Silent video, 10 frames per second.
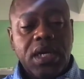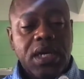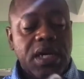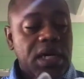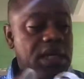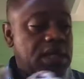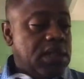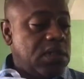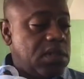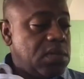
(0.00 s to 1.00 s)

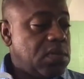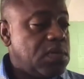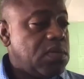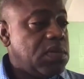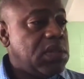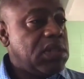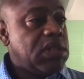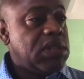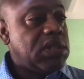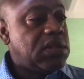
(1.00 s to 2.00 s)
The shoe
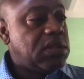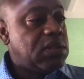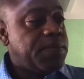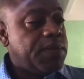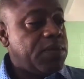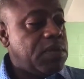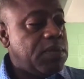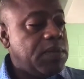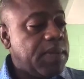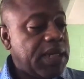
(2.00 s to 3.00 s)
is supposed to
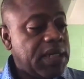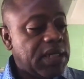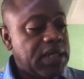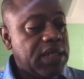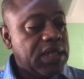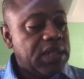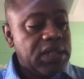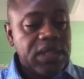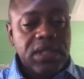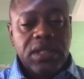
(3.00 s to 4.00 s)
be made in Italy,